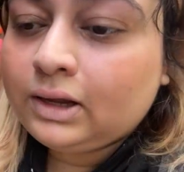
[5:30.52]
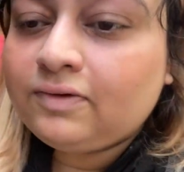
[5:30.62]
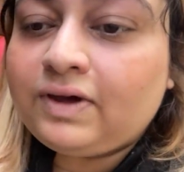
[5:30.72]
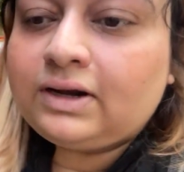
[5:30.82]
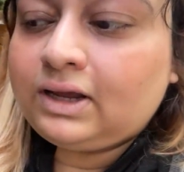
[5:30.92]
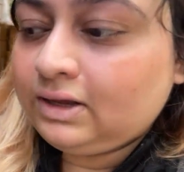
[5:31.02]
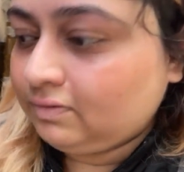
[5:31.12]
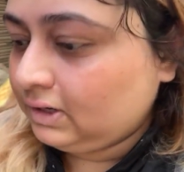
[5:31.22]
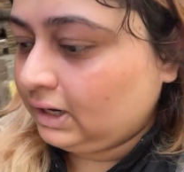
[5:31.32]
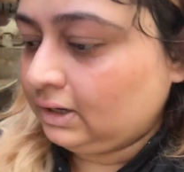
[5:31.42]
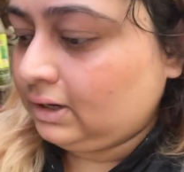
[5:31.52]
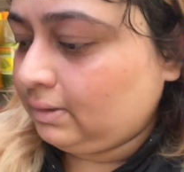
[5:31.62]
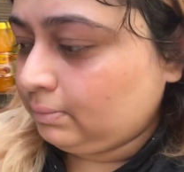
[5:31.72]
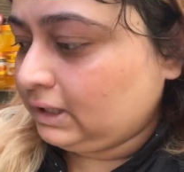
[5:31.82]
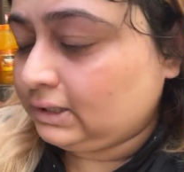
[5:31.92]
In fact, I even ended
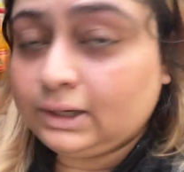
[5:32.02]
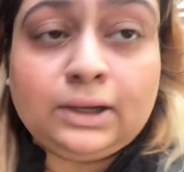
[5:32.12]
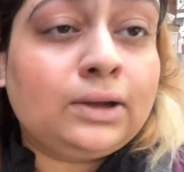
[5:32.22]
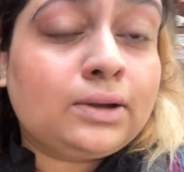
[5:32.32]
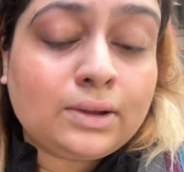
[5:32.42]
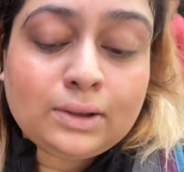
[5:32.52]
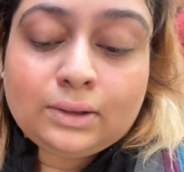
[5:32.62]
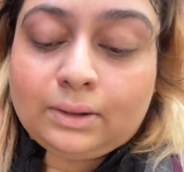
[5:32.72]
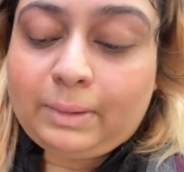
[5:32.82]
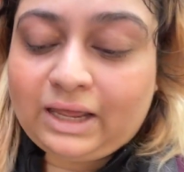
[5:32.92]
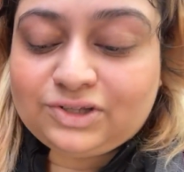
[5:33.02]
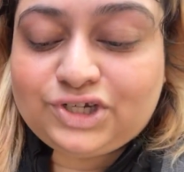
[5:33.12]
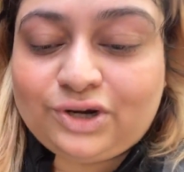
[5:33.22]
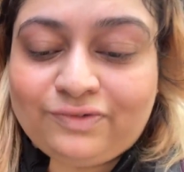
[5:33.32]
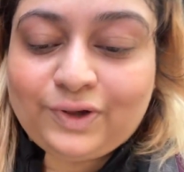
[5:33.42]
up meeting the
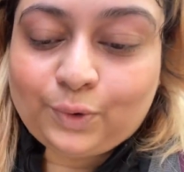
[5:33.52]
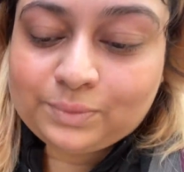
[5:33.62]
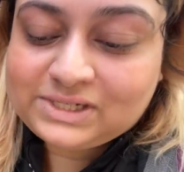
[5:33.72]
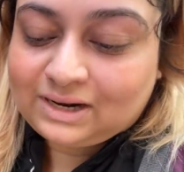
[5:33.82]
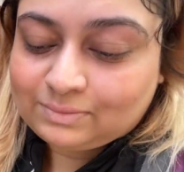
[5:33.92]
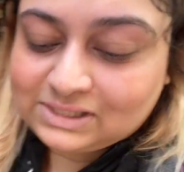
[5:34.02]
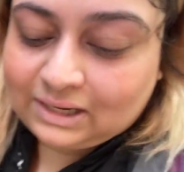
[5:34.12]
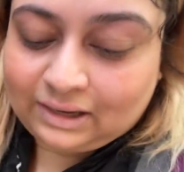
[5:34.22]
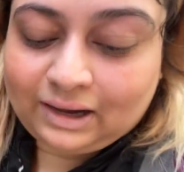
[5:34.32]
manager of the homestay I'm staying